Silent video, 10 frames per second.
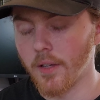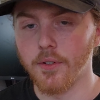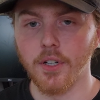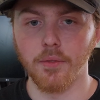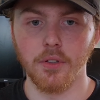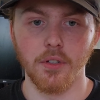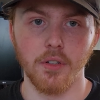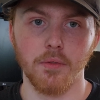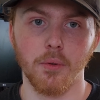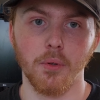definitely
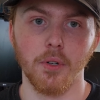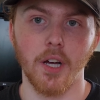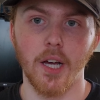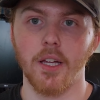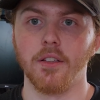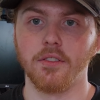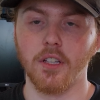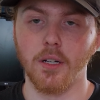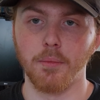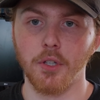looking for a high end
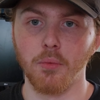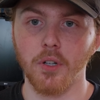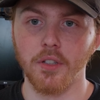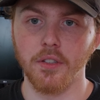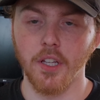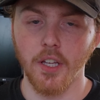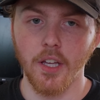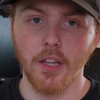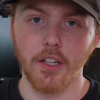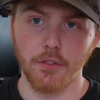setup and you want,
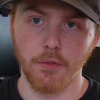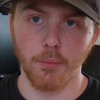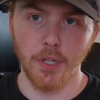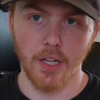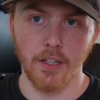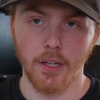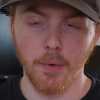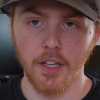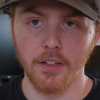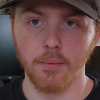like for me, I like
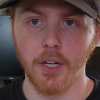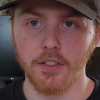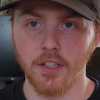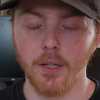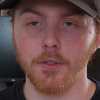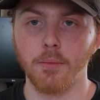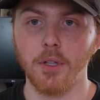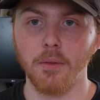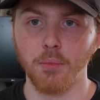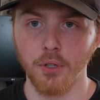my setups to
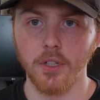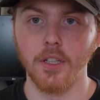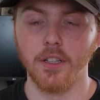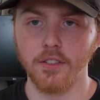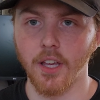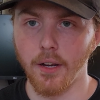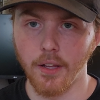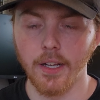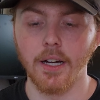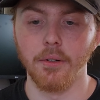be pretty inside
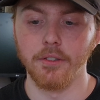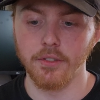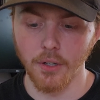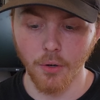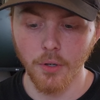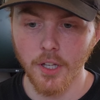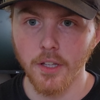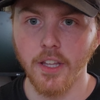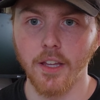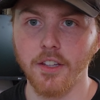and out, and so
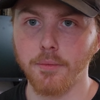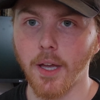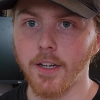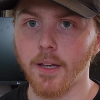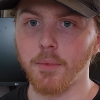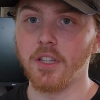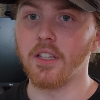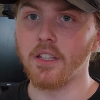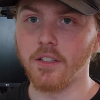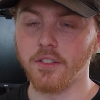yeah, this might not be the
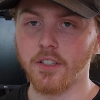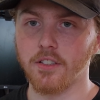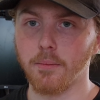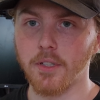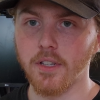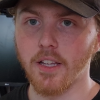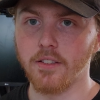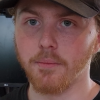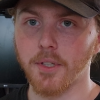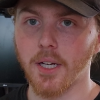easiest to maintain
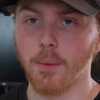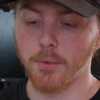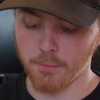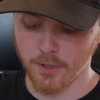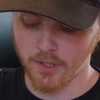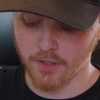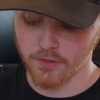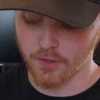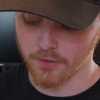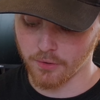sometimes, but it's
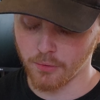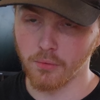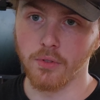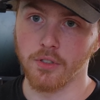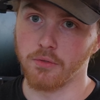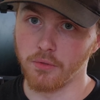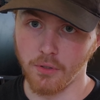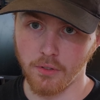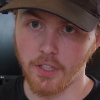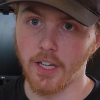also looks
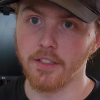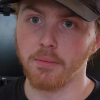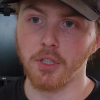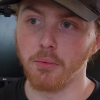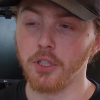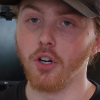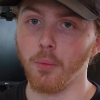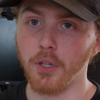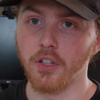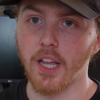really nice when you
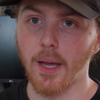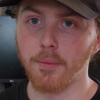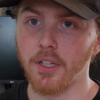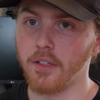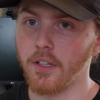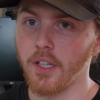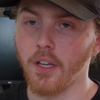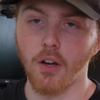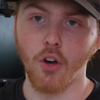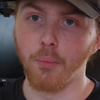open your cabinet
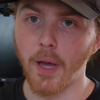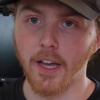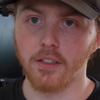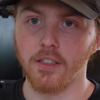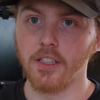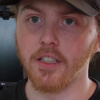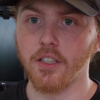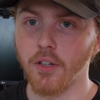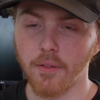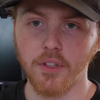all backlit
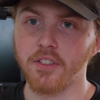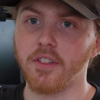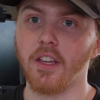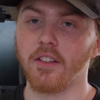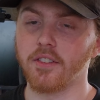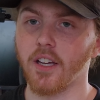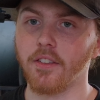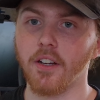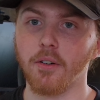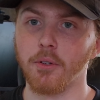and you have this thing
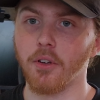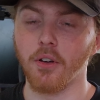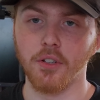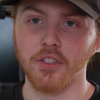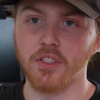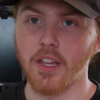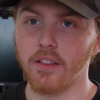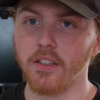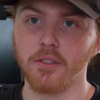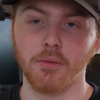inside there with all your
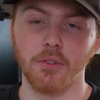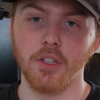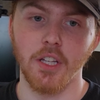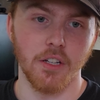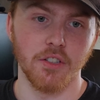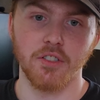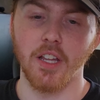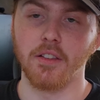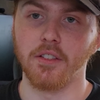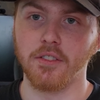stainless
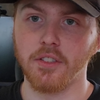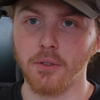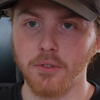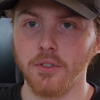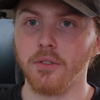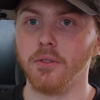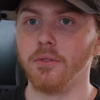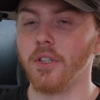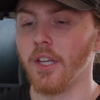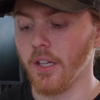
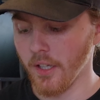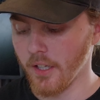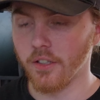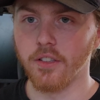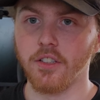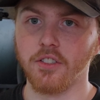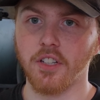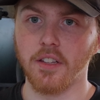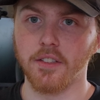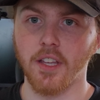CO2s and your
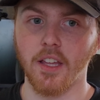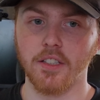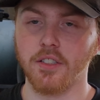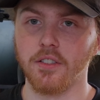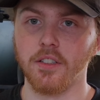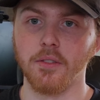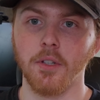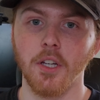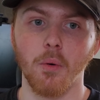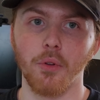stainless canister, and
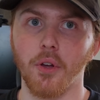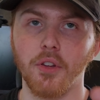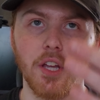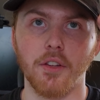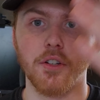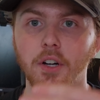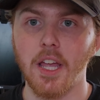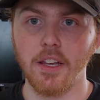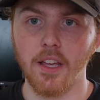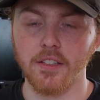with all the other
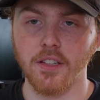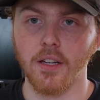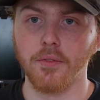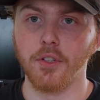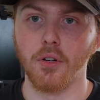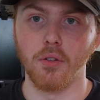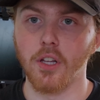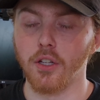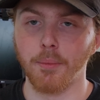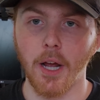ADA stuff, a
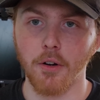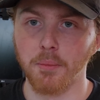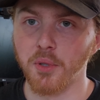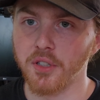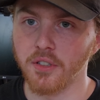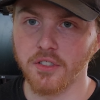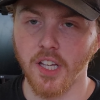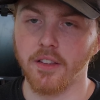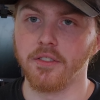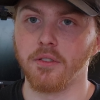lot of the power bricks are
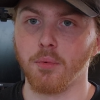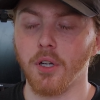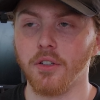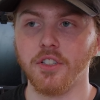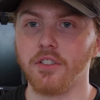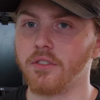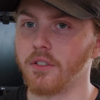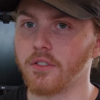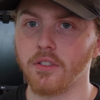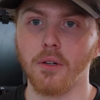stainless as well. It just
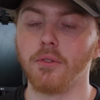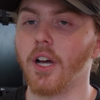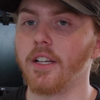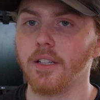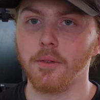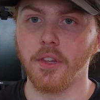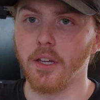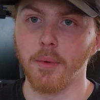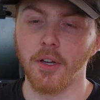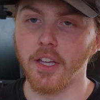looks so nice.
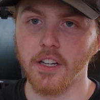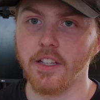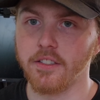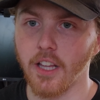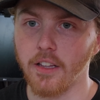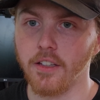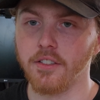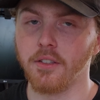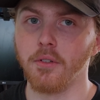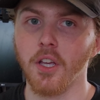Everything about ADA is
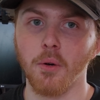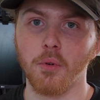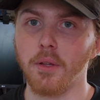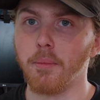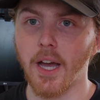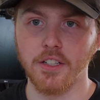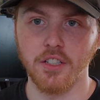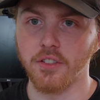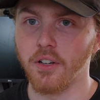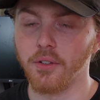stainless, and when it
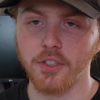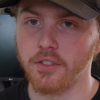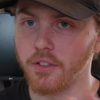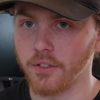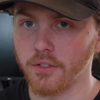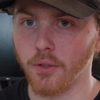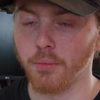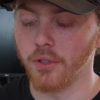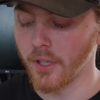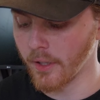matches all, it just looks so
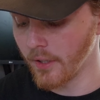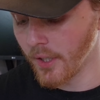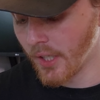pretty.